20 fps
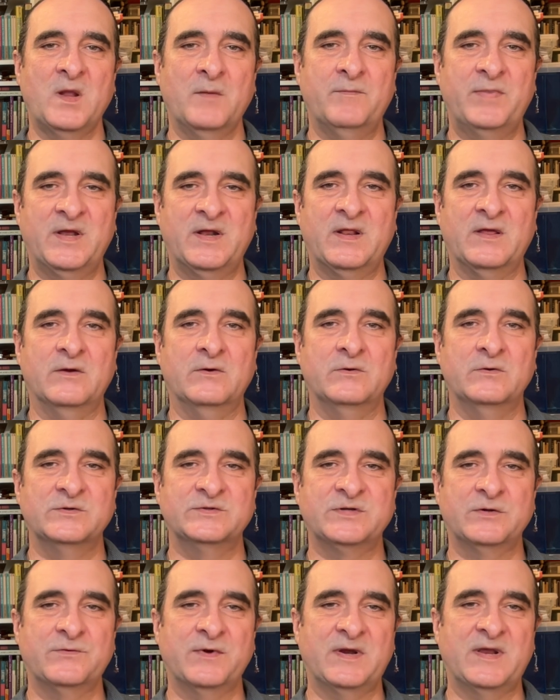Piglia
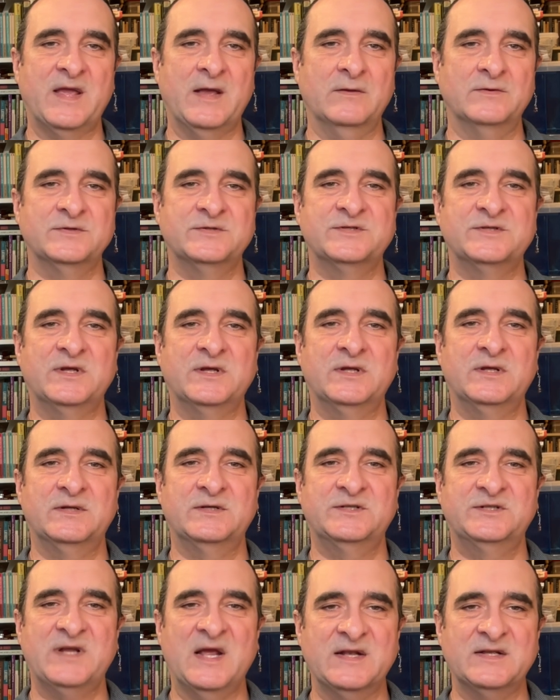also recounts a
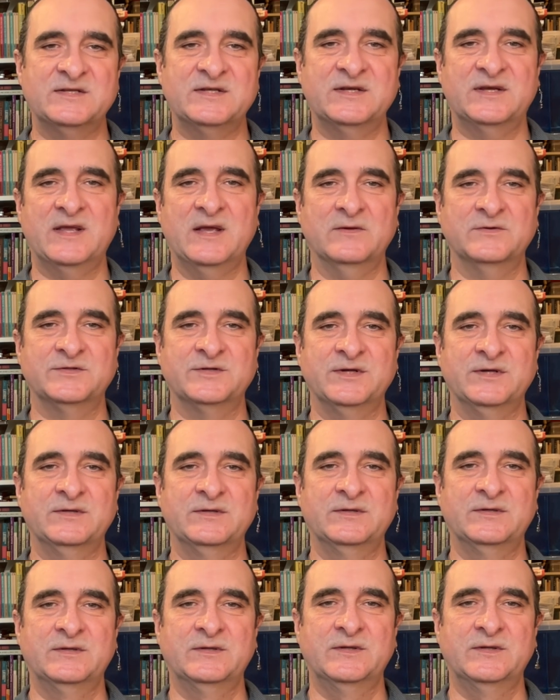chance encounter